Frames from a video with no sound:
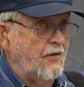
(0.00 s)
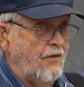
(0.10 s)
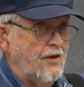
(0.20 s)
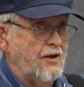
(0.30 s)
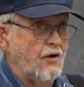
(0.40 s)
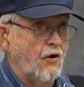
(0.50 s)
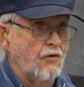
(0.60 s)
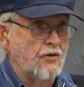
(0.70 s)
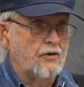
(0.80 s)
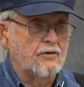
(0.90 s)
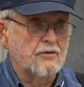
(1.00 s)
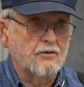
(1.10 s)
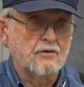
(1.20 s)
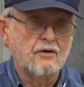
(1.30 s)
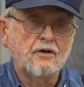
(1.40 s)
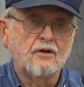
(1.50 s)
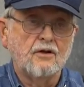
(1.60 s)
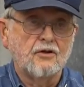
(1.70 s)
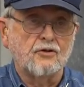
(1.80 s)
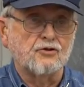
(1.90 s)
Then all the
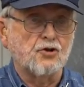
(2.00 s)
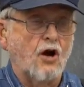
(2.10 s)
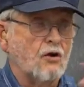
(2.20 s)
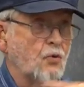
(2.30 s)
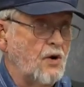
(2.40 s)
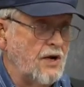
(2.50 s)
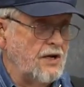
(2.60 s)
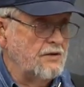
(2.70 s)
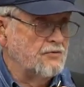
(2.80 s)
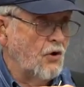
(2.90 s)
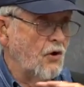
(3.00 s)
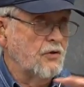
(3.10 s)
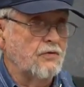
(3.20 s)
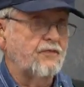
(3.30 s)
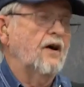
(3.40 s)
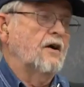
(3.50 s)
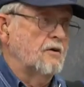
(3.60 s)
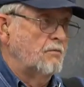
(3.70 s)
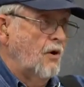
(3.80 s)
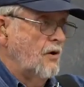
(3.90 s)
the shock waves, all the
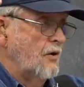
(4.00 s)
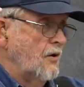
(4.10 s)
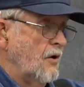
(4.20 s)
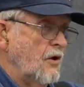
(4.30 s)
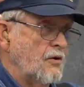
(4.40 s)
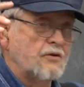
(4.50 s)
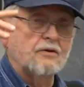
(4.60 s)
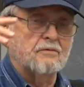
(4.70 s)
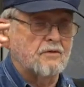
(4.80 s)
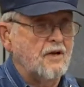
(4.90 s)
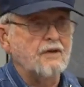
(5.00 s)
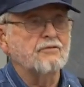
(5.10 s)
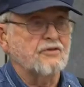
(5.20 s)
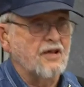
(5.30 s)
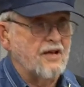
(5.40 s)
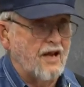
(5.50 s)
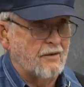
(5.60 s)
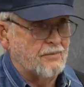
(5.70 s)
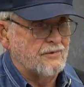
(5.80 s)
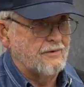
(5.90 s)
fireball, all the everything
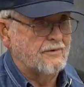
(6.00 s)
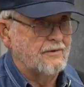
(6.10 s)
happened.